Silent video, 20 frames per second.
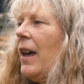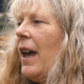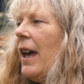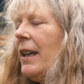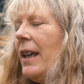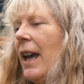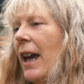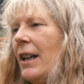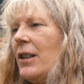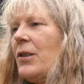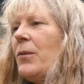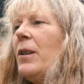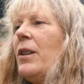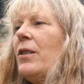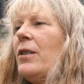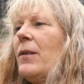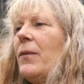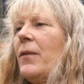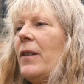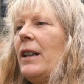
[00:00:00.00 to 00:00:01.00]
engaged with
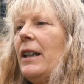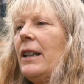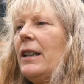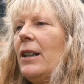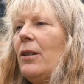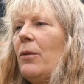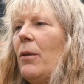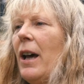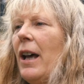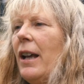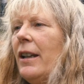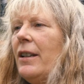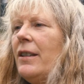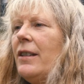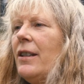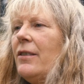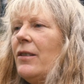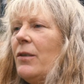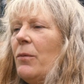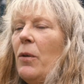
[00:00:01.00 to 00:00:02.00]
us for a little while,
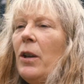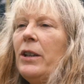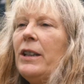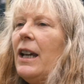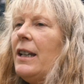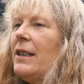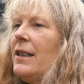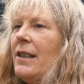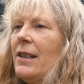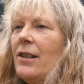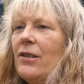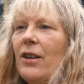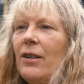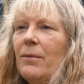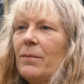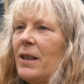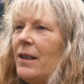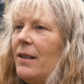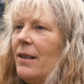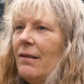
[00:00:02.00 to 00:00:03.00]
and there's one lady
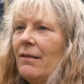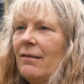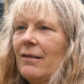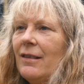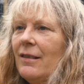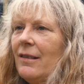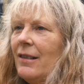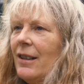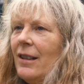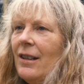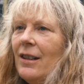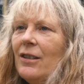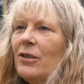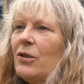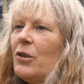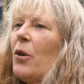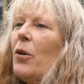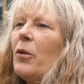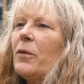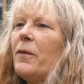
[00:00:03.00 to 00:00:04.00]
stopped and
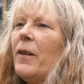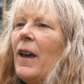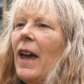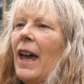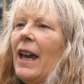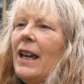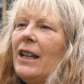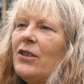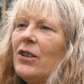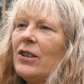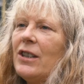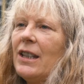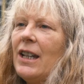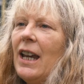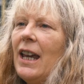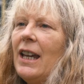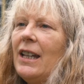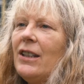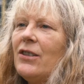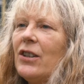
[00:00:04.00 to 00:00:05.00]
talked for ages and
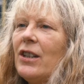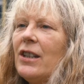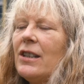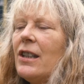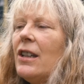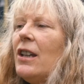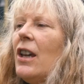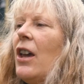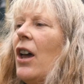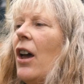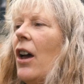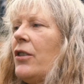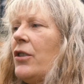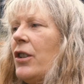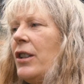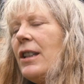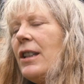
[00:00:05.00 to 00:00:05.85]
ages, and she